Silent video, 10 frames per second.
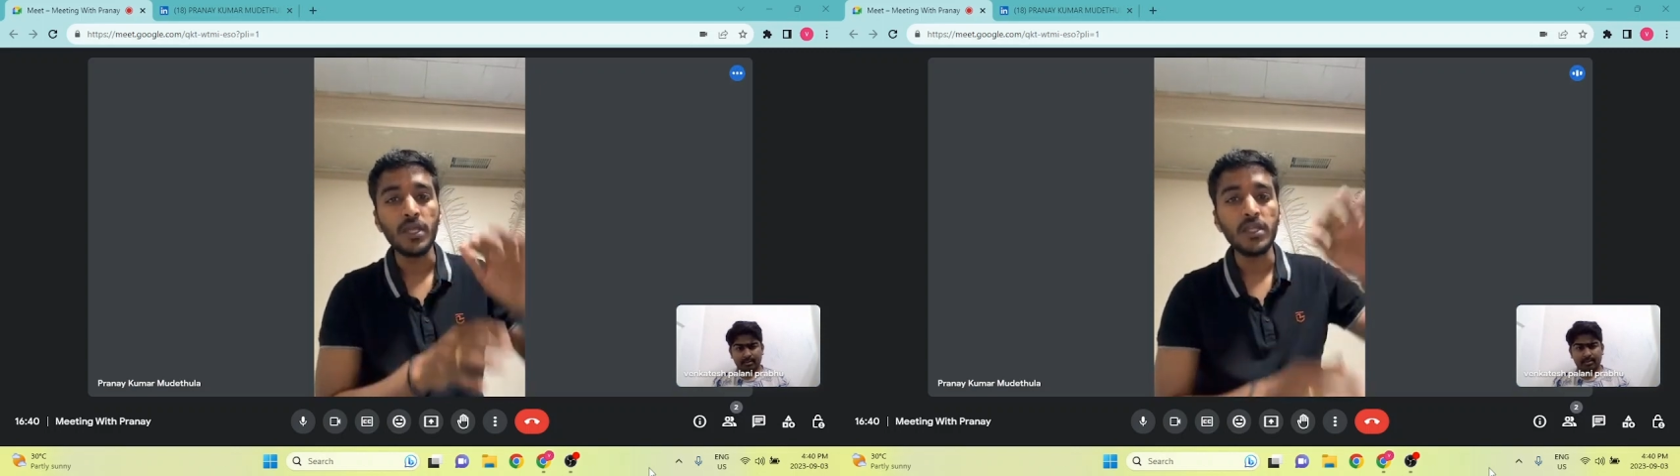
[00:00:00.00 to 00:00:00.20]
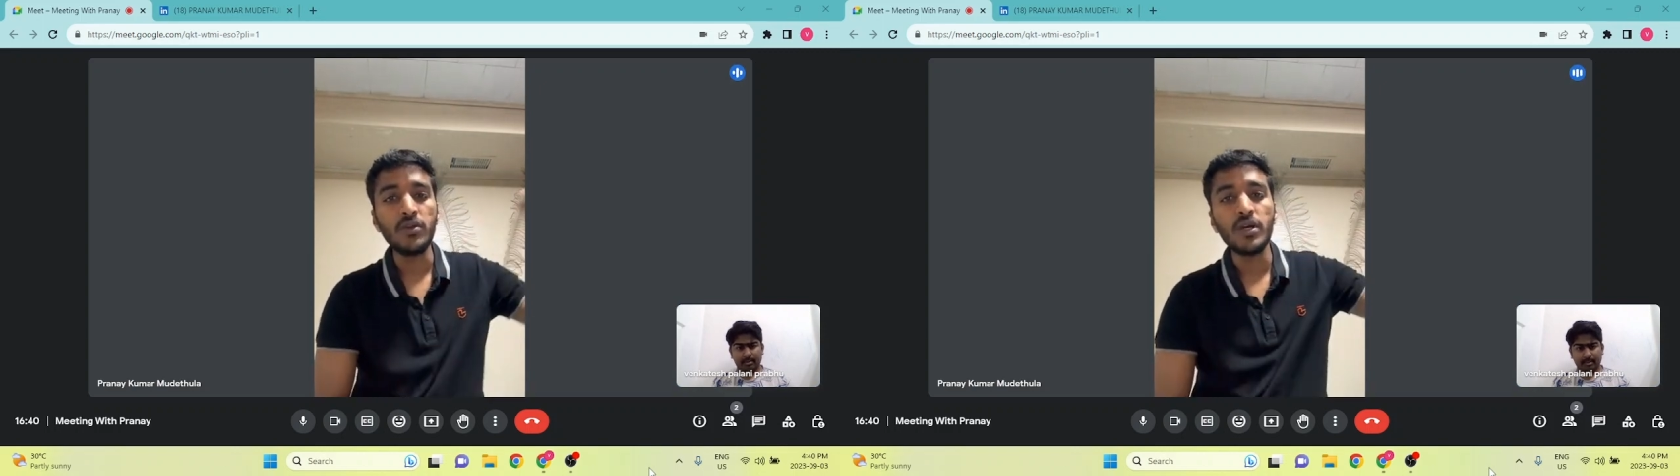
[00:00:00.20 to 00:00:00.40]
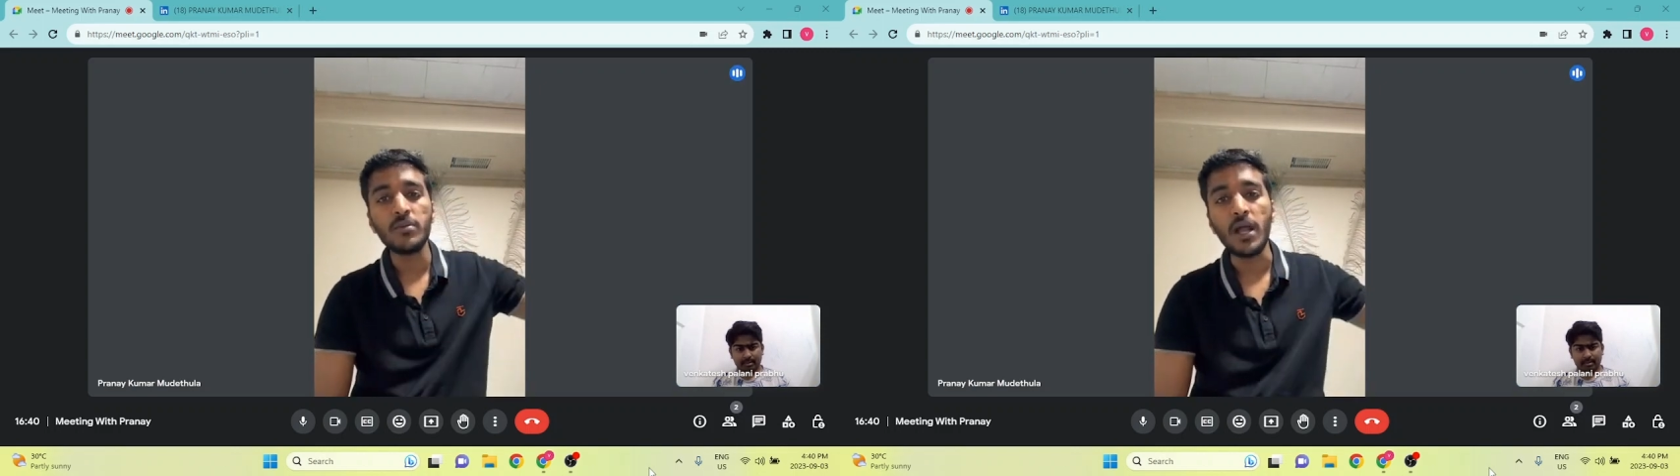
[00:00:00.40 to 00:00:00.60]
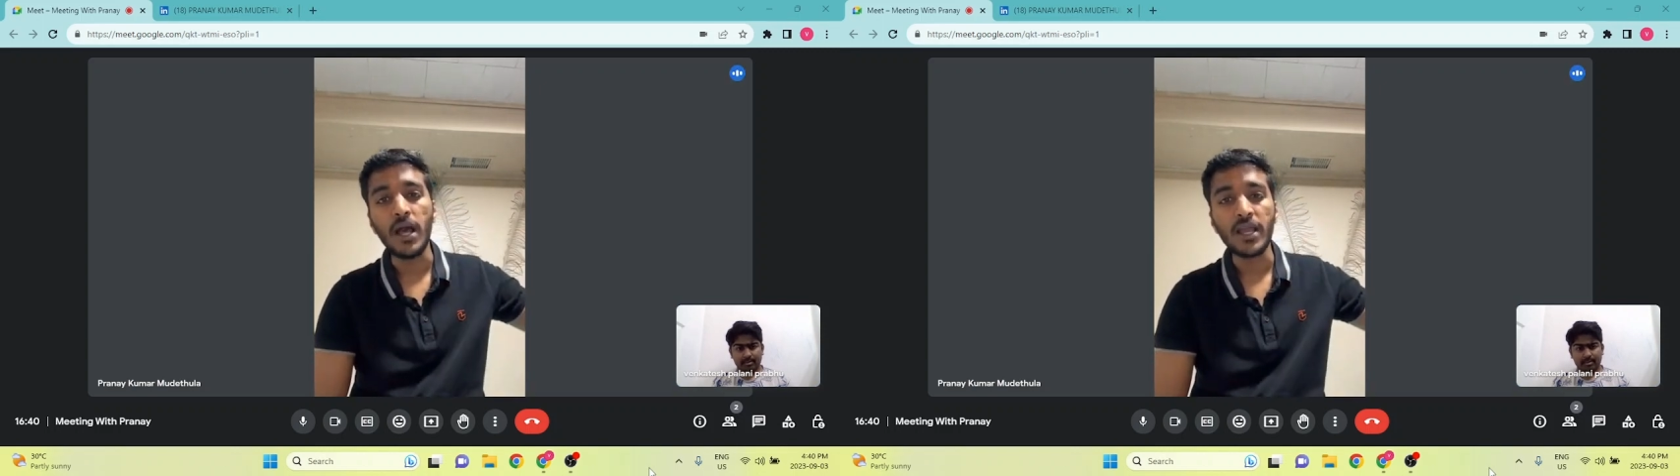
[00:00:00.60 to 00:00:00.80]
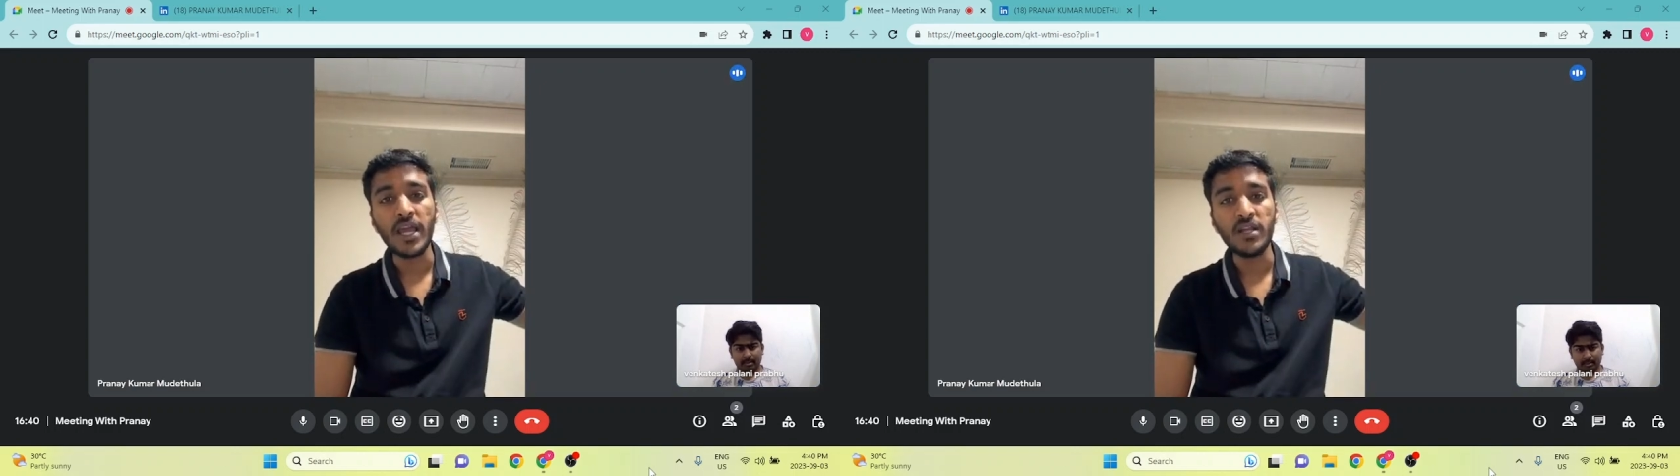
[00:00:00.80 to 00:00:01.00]
in your
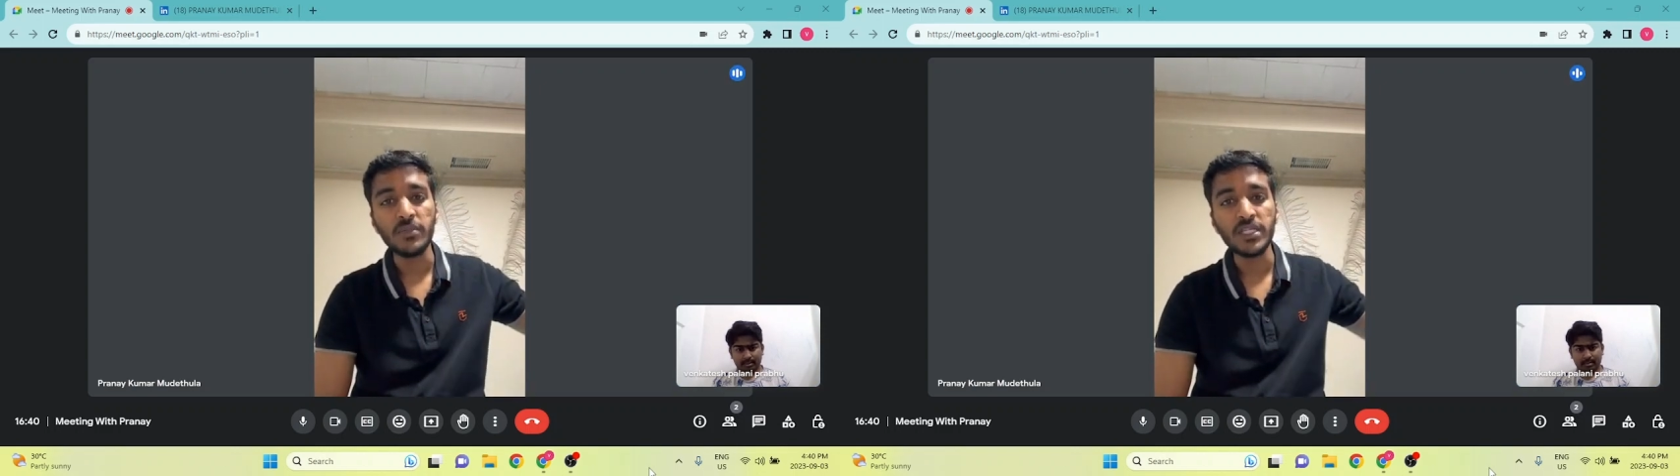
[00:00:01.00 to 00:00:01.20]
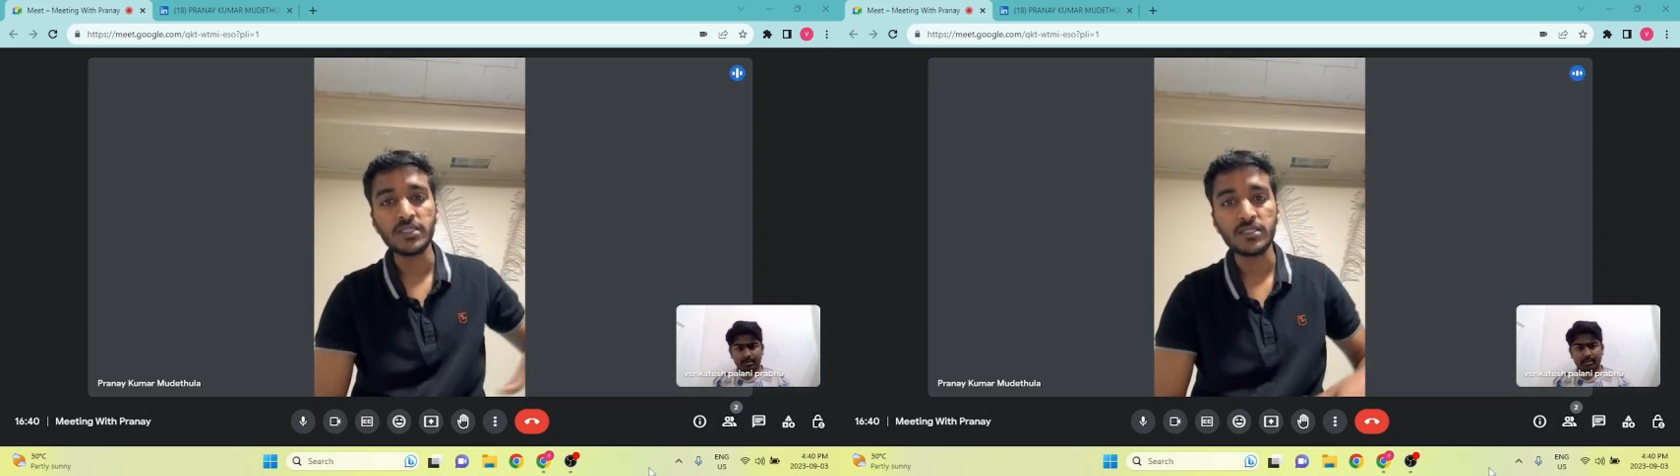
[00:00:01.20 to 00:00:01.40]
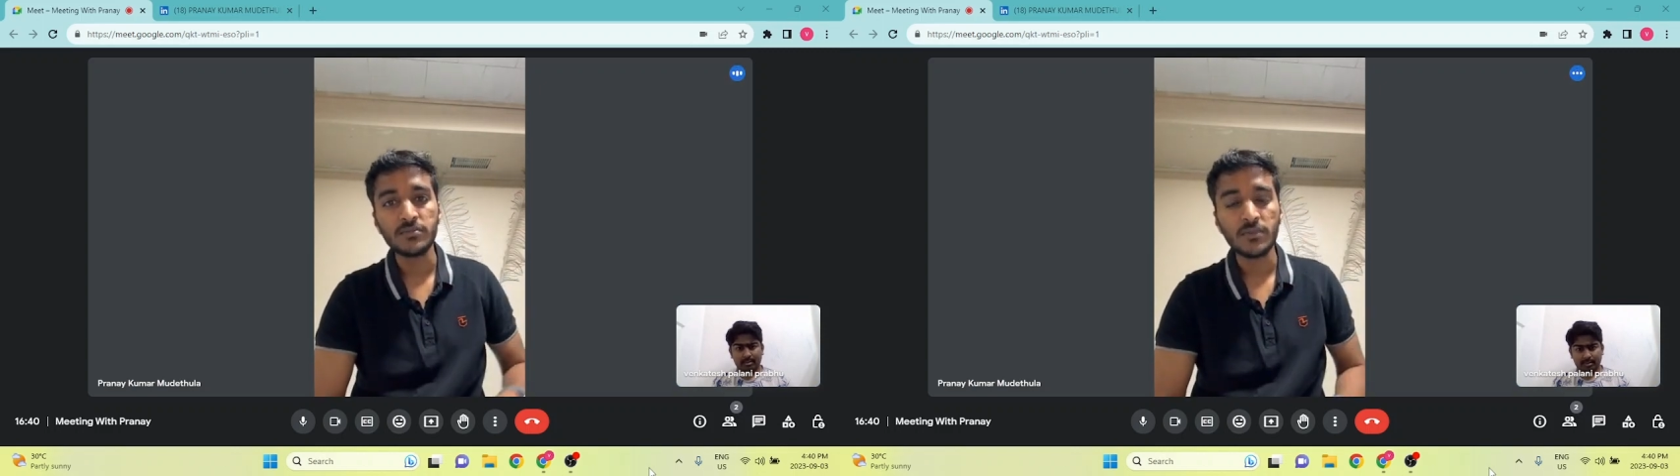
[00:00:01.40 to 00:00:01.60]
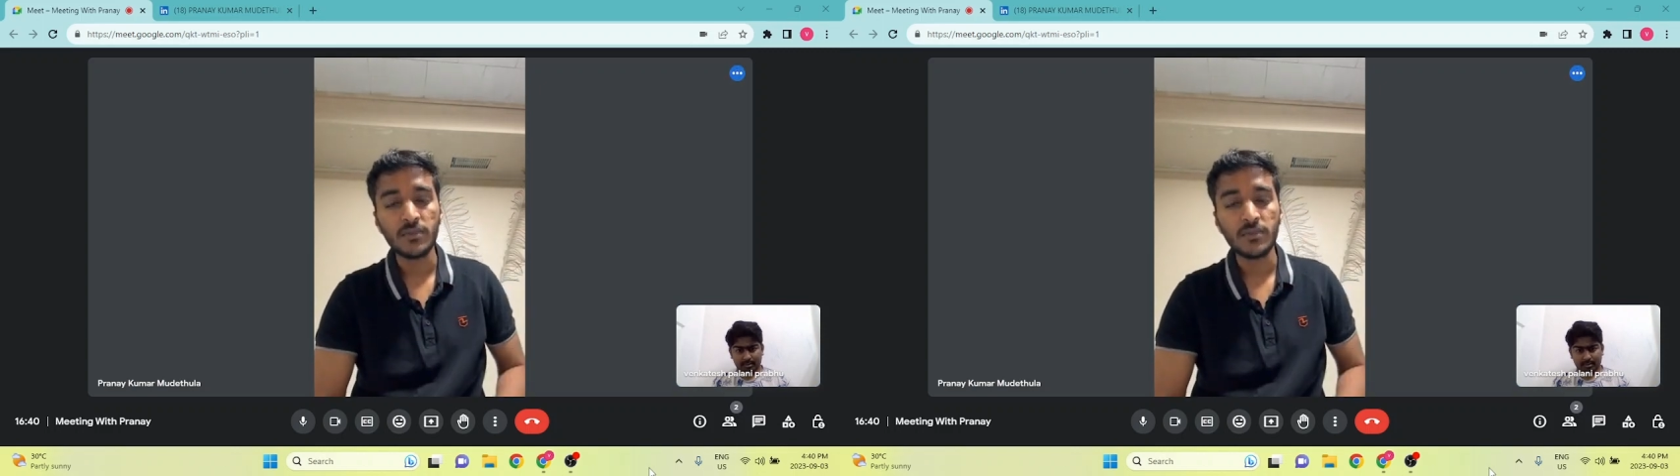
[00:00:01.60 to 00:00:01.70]
academics,